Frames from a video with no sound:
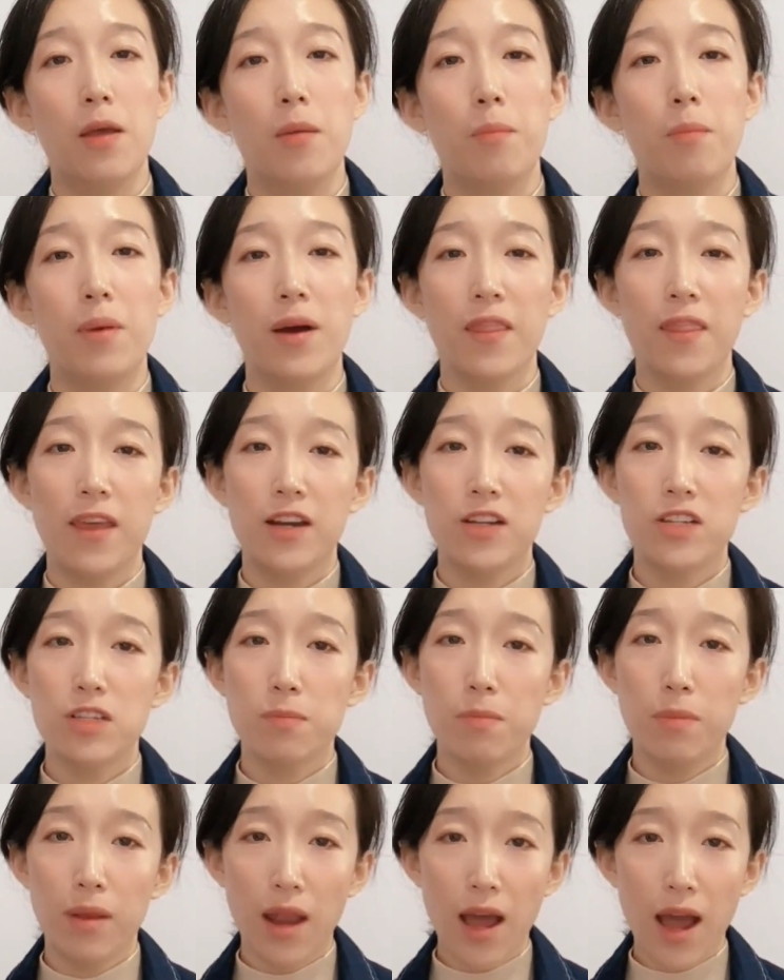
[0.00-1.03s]
but their
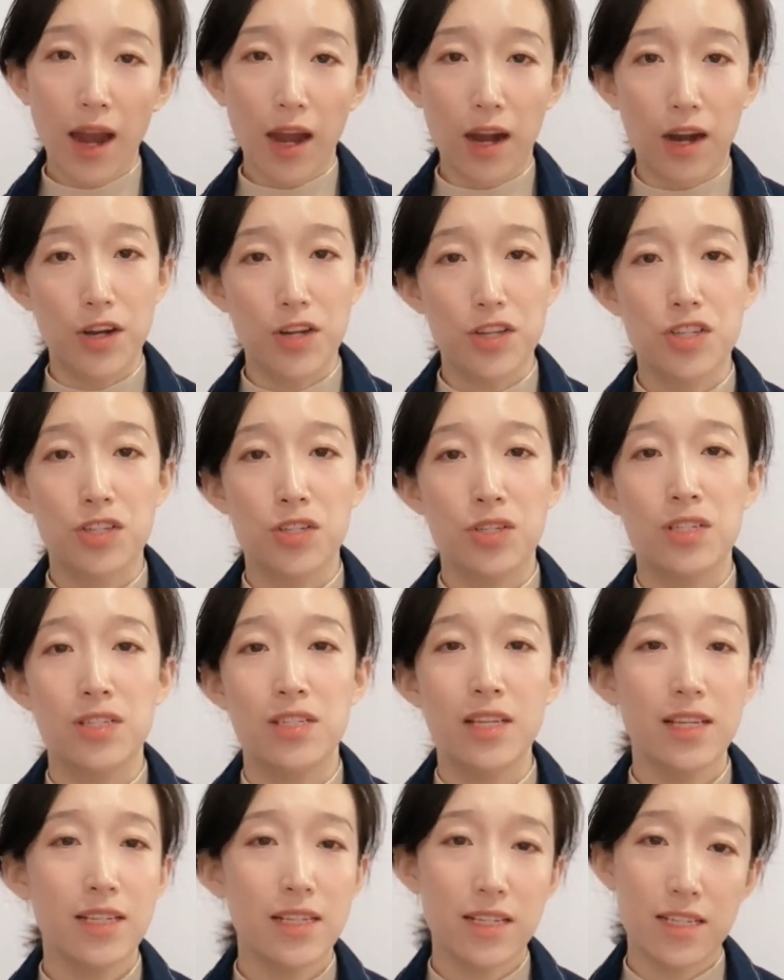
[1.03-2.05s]
suppliers
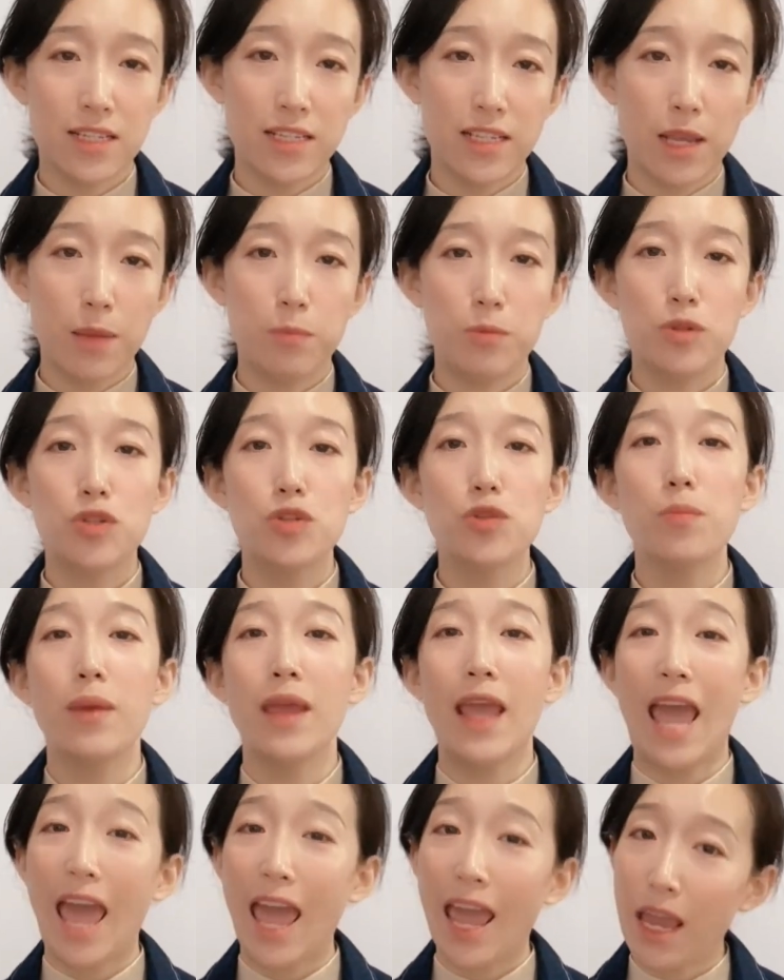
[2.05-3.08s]
didn't seem to
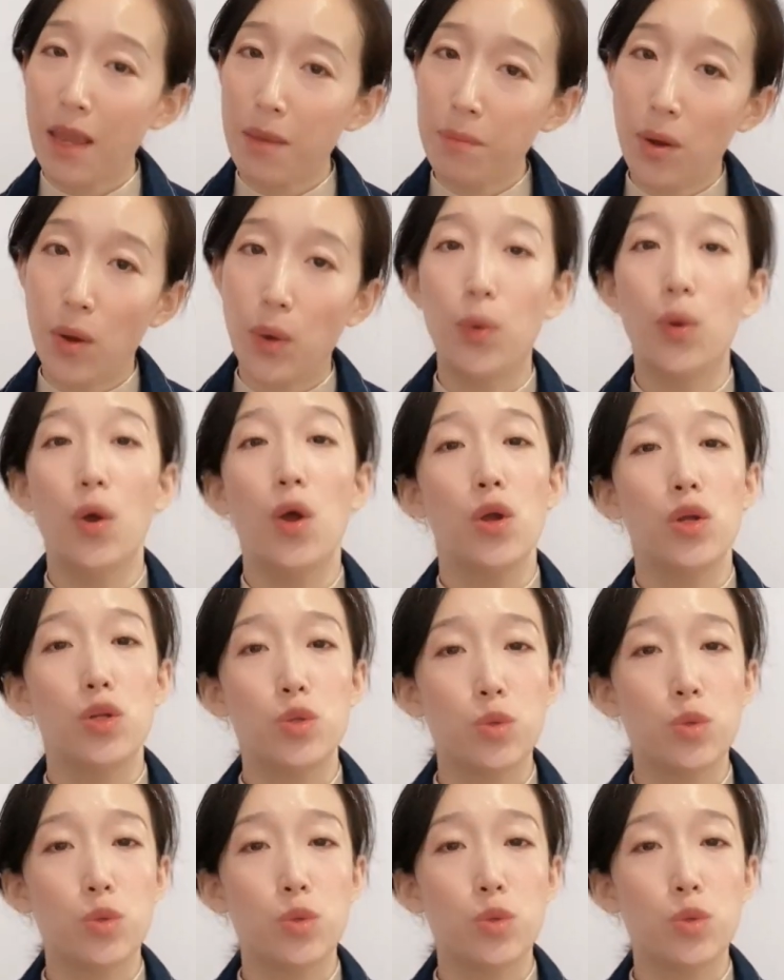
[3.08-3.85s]
be able